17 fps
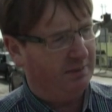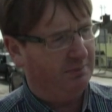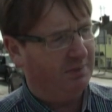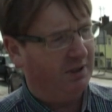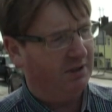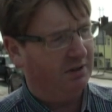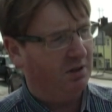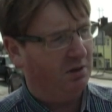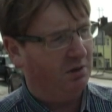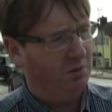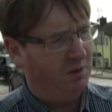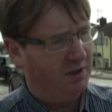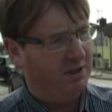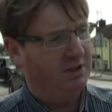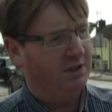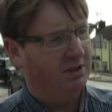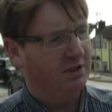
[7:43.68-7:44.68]
take their
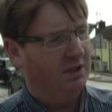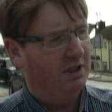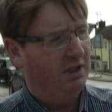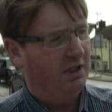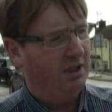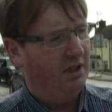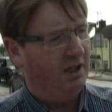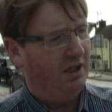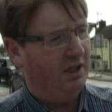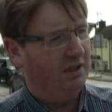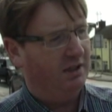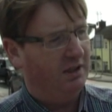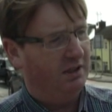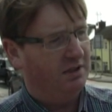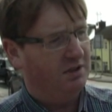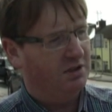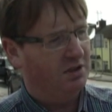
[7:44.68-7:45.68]
wages and
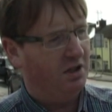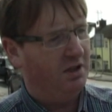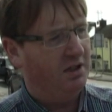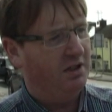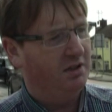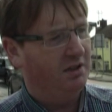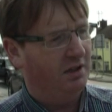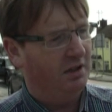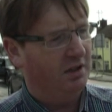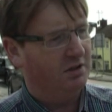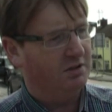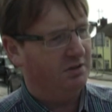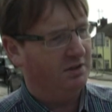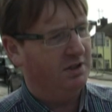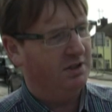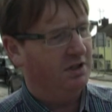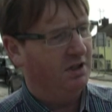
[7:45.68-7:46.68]
enjoy the
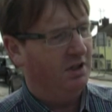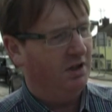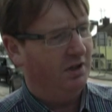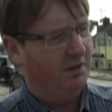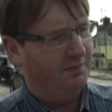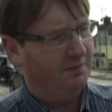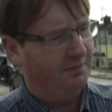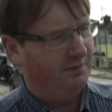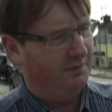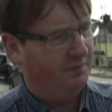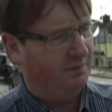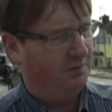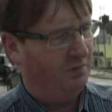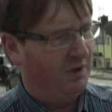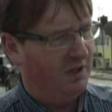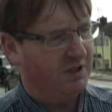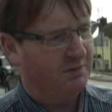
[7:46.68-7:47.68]
luxuries of
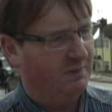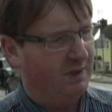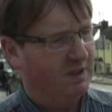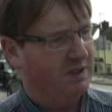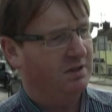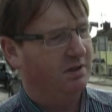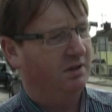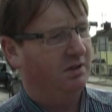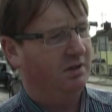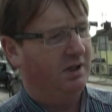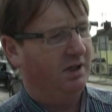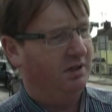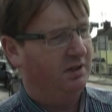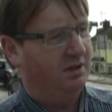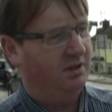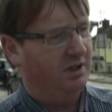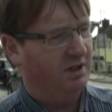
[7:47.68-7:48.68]
Westminster
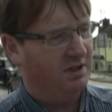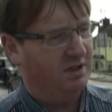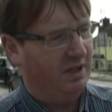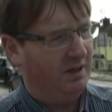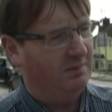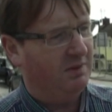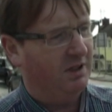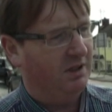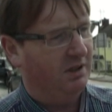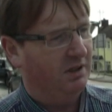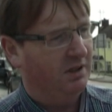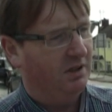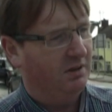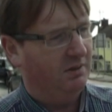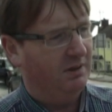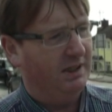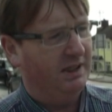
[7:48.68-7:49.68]
and the Assembly,
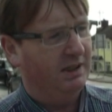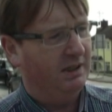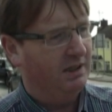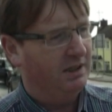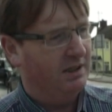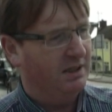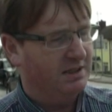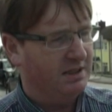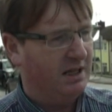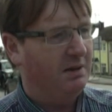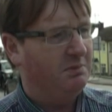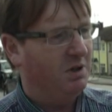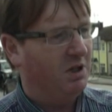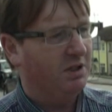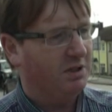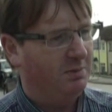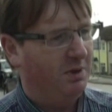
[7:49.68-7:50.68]
well then, it's time
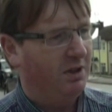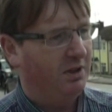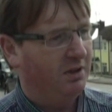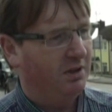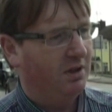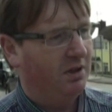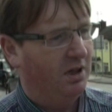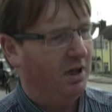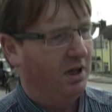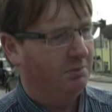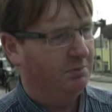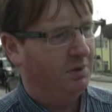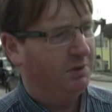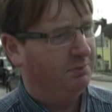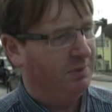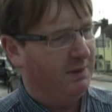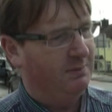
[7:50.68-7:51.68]
we got them out of there and
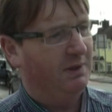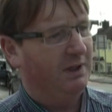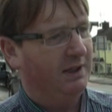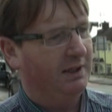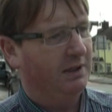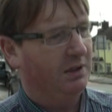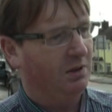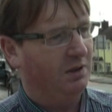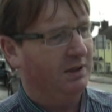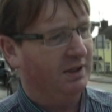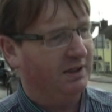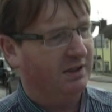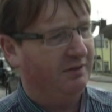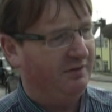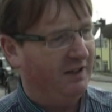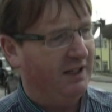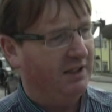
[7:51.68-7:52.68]
put people in who'll take
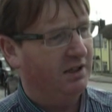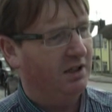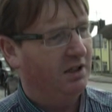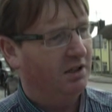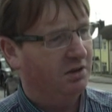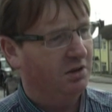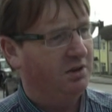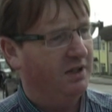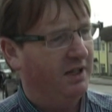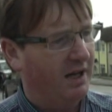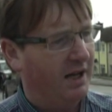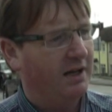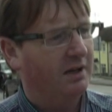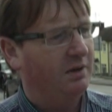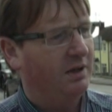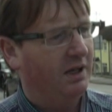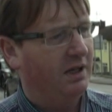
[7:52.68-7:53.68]
the fight to the
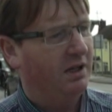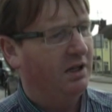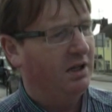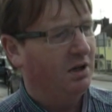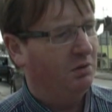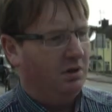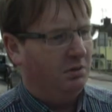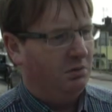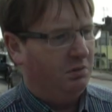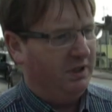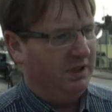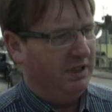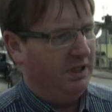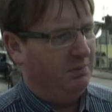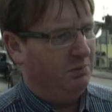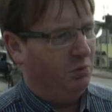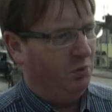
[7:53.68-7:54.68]
IRA. We
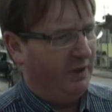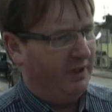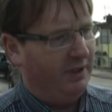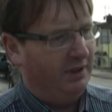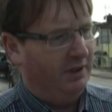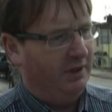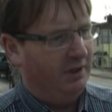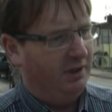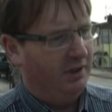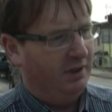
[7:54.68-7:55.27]
keep winning